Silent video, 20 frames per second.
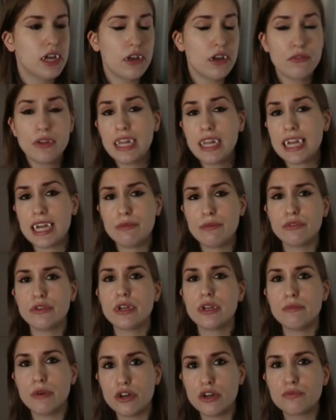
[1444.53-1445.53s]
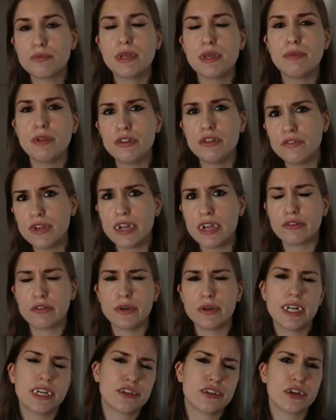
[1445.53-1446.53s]
I feel like I'm doing most people a favor
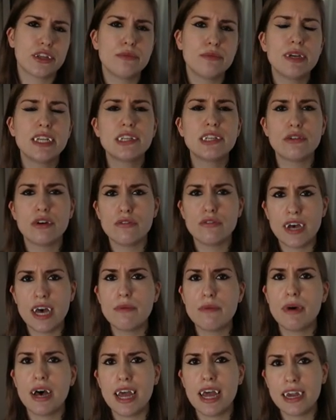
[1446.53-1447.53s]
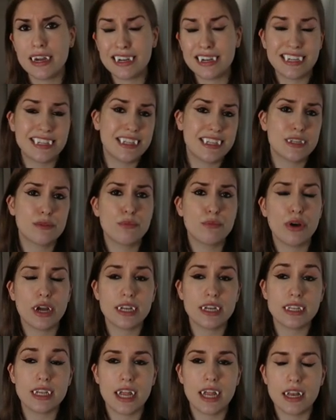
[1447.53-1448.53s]
when I turn them into a vampire at this
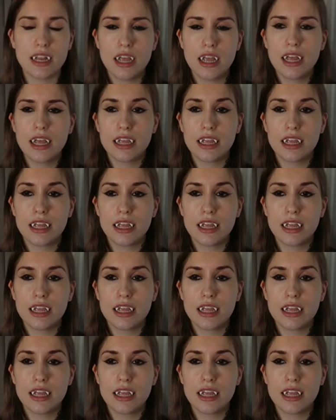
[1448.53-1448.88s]
point, and,